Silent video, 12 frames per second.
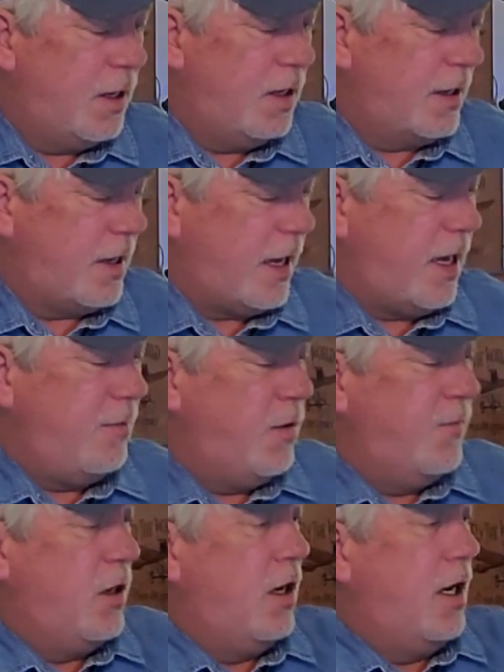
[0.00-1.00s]
Okay,
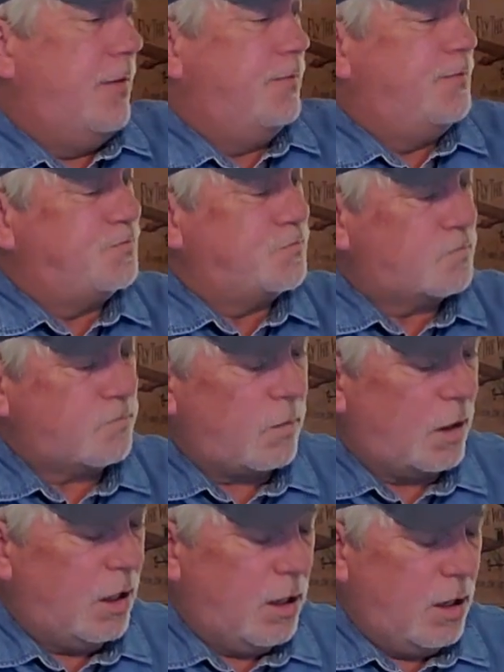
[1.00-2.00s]
moving on.
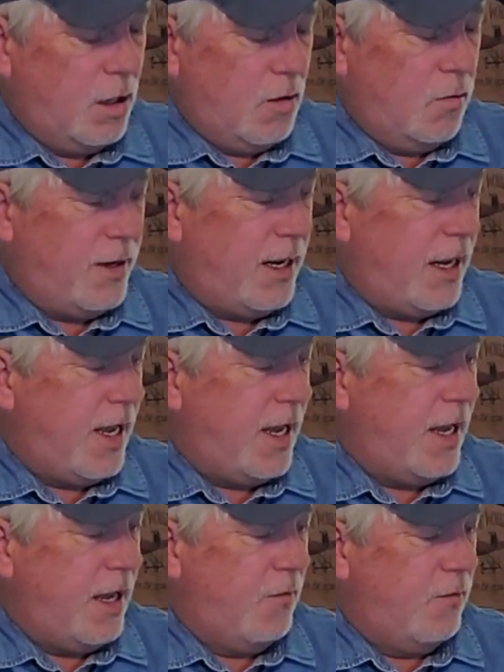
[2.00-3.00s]
We
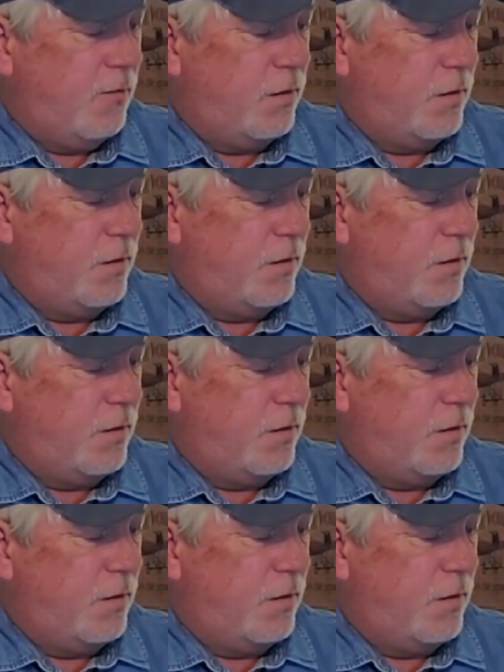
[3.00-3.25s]
have